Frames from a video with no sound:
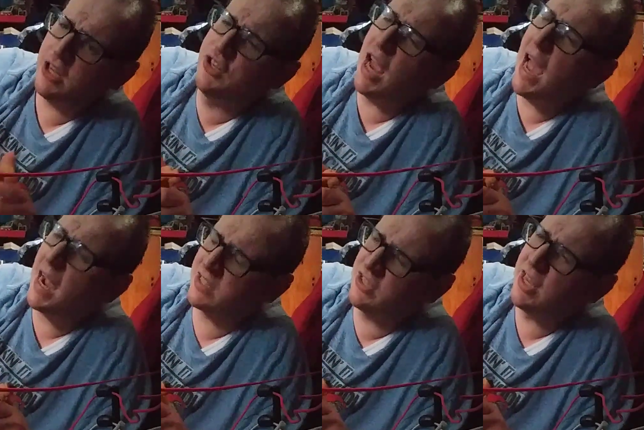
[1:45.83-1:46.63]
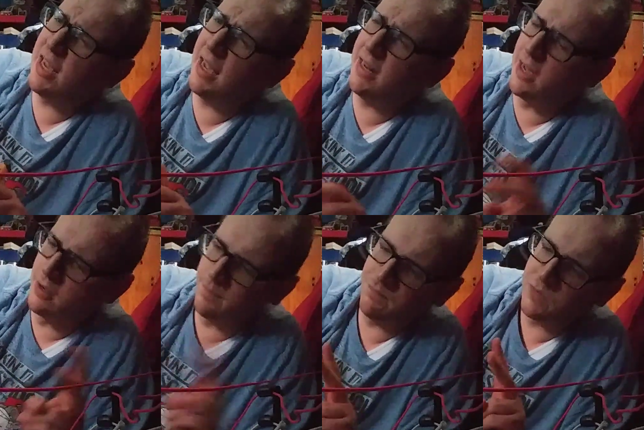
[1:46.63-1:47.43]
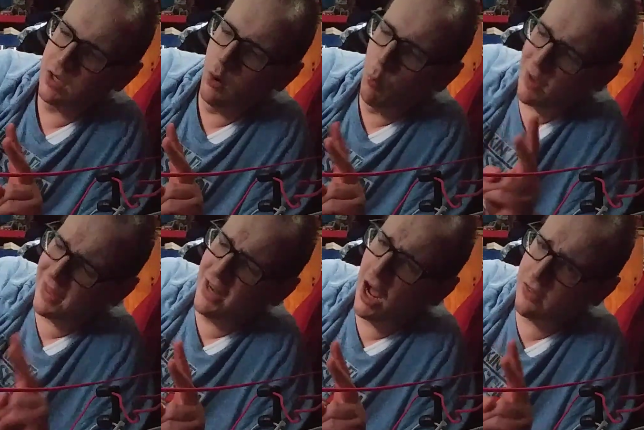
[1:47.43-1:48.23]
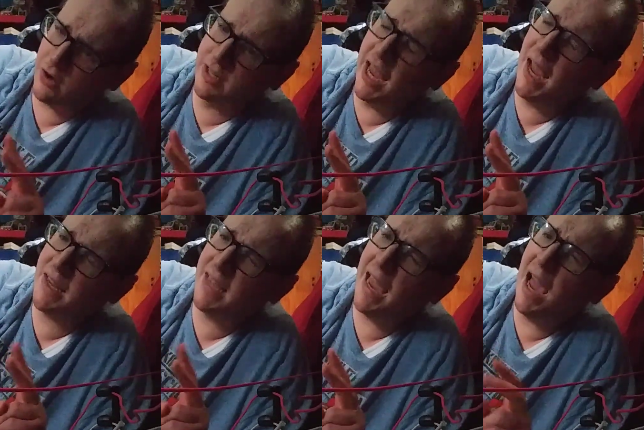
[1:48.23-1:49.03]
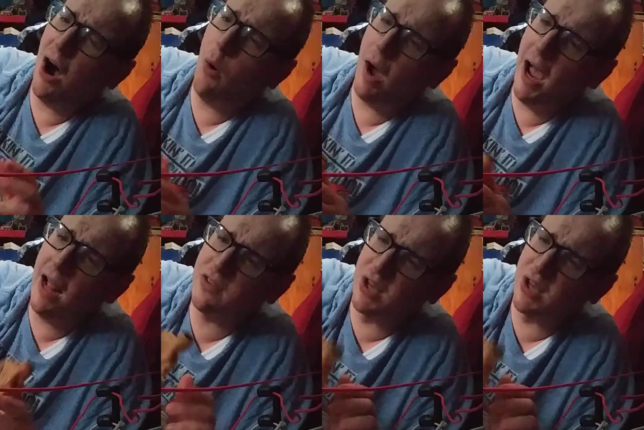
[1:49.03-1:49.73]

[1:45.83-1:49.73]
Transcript: Jackson with another kick out at